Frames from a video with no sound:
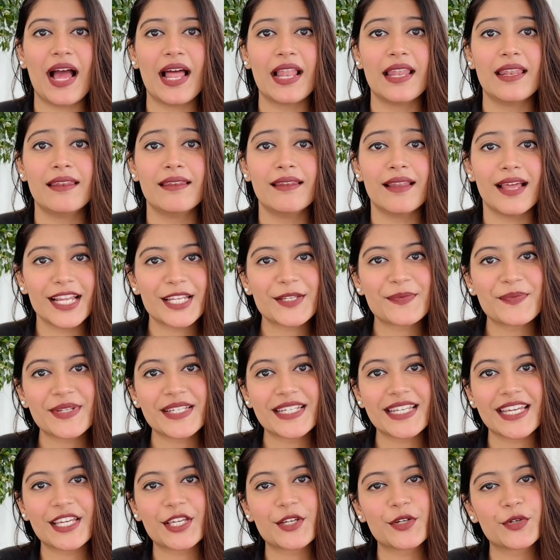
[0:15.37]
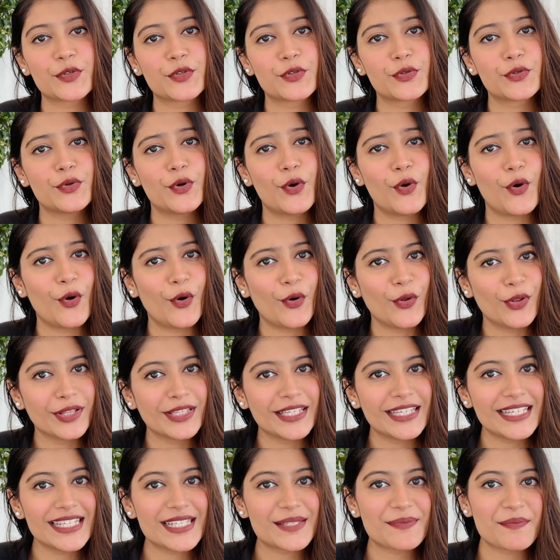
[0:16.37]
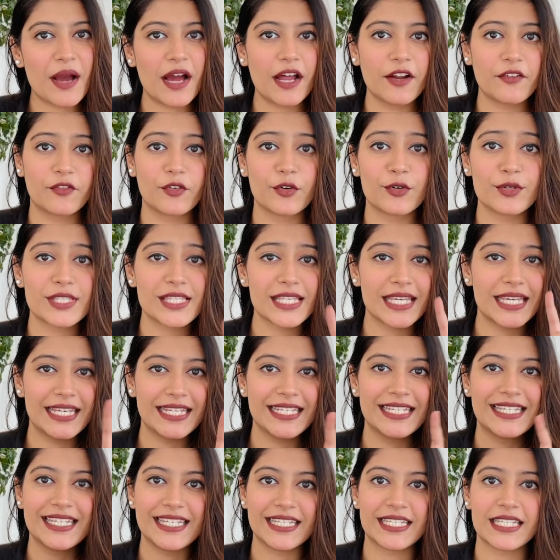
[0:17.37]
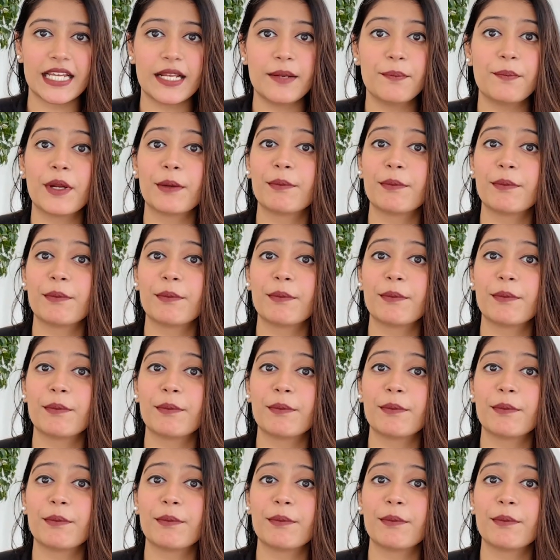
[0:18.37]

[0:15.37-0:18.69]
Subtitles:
and let me take you through all these smartphones in detail.